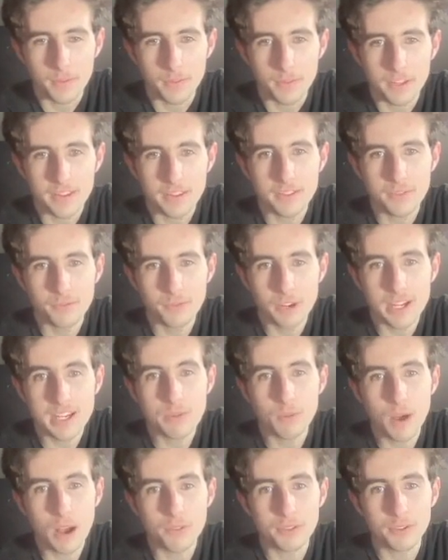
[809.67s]
This is
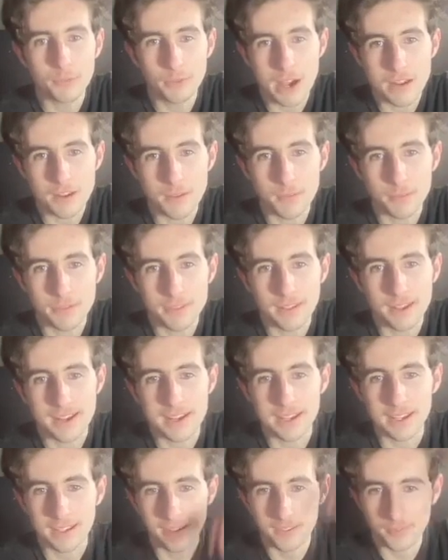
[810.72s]
really well developed,
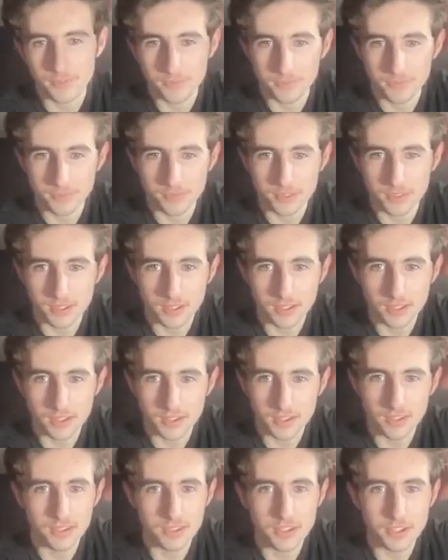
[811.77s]
like...
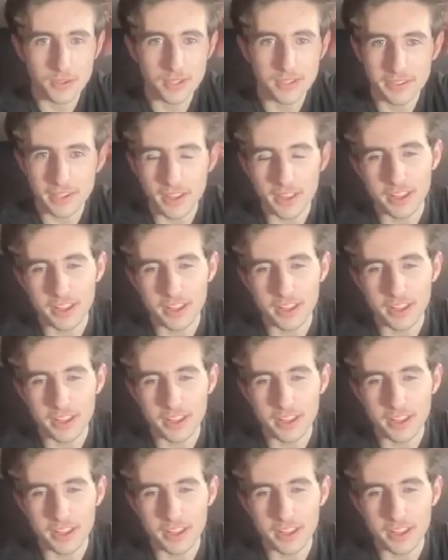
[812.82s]
You can tell